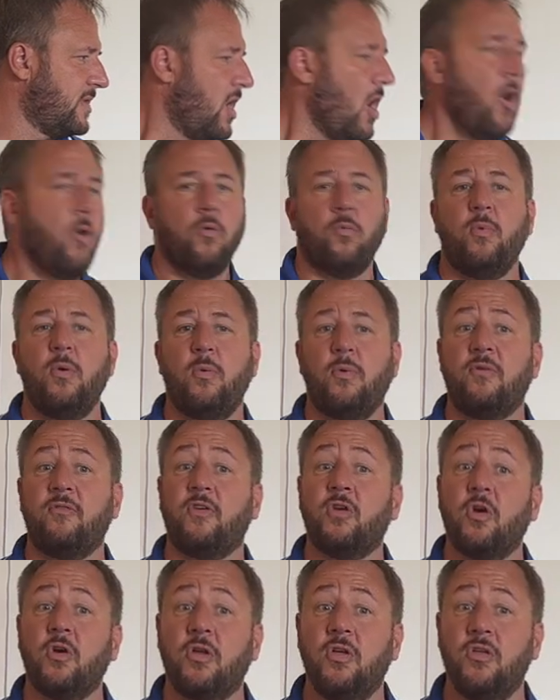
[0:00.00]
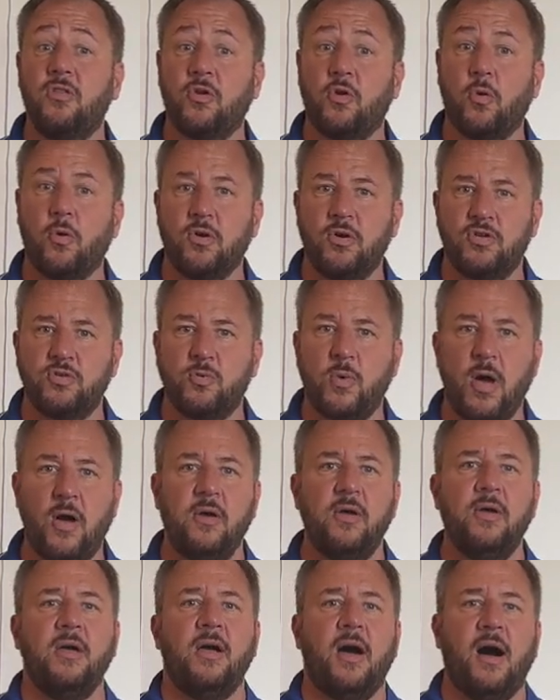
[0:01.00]
Oh, we went over Cookie in the Corner as
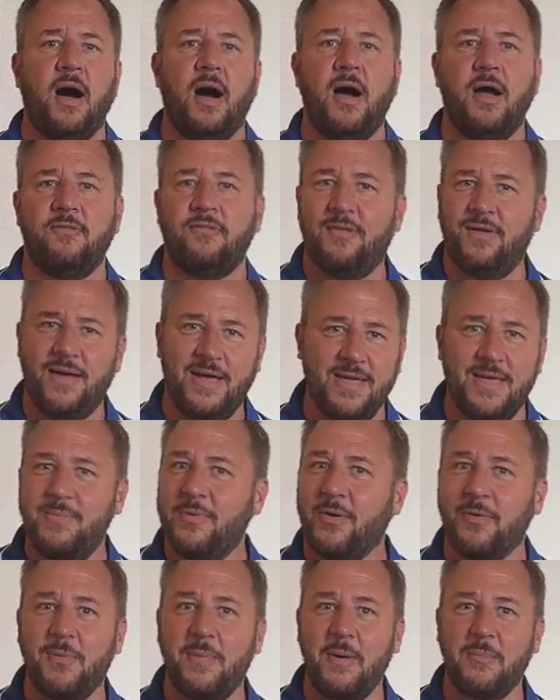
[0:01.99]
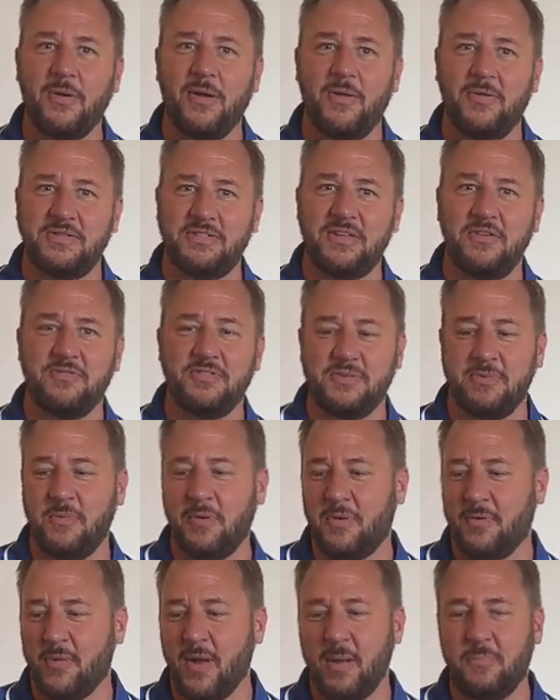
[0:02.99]
well. I keep on remembering all this stuff as I'm
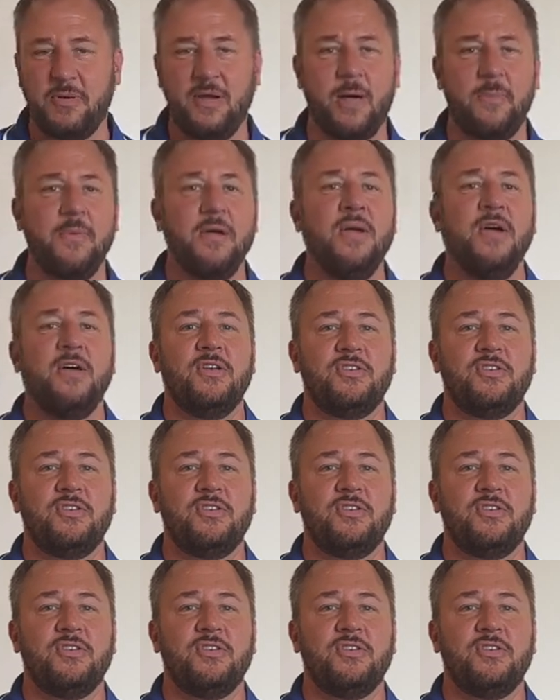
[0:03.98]
about to wrap it up.